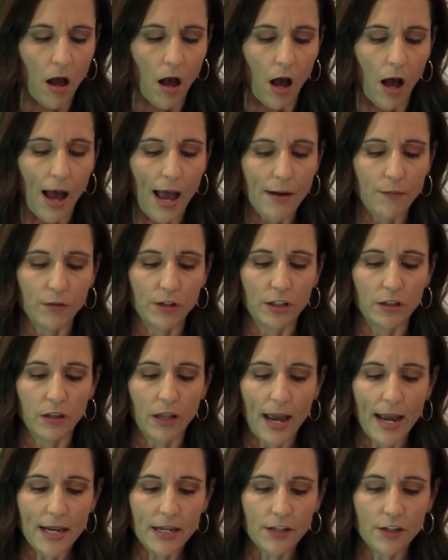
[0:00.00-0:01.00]
I would
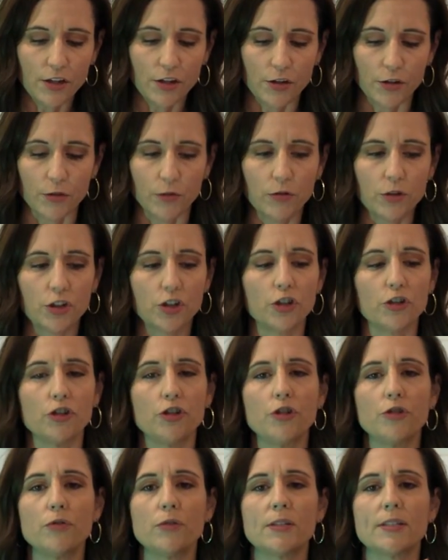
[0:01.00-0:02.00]
like you to
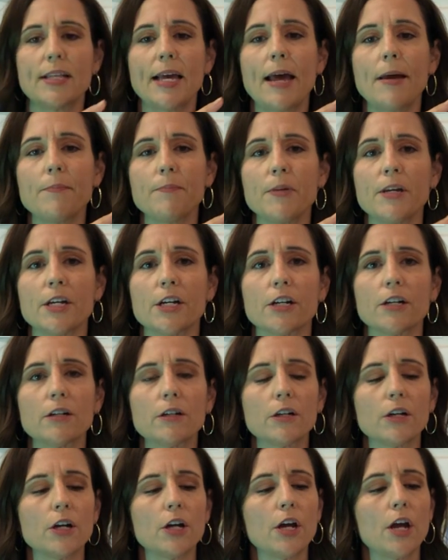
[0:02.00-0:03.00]
use that mirror
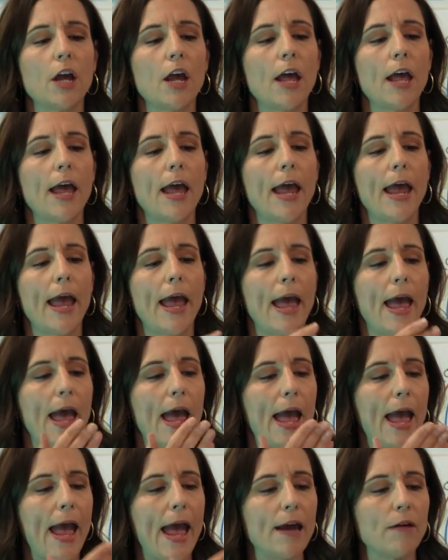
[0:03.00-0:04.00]

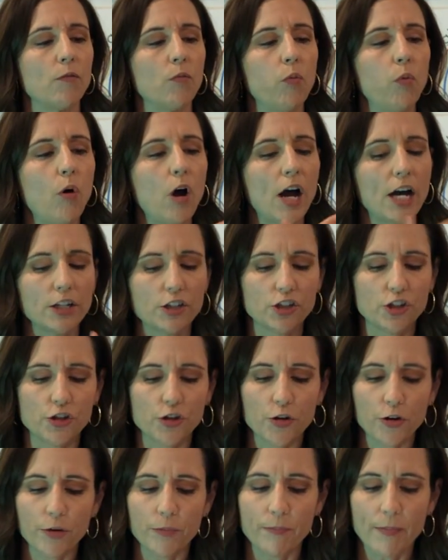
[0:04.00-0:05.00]
and watch
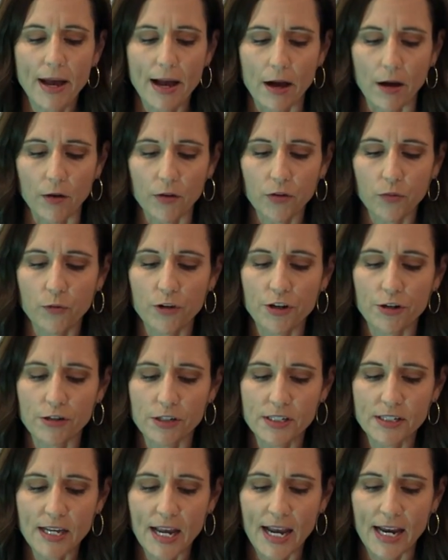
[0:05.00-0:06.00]
your mouth when you're
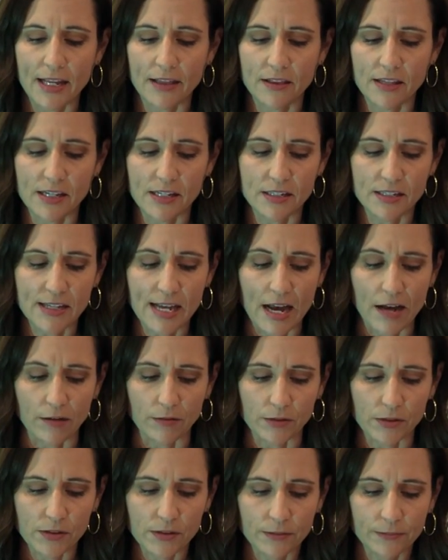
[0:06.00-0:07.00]
saying these
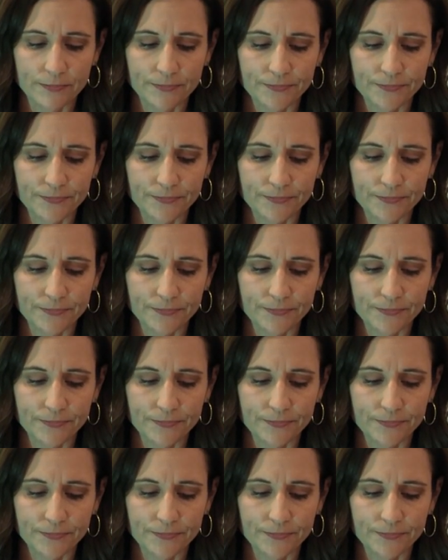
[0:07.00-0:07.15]
sounds,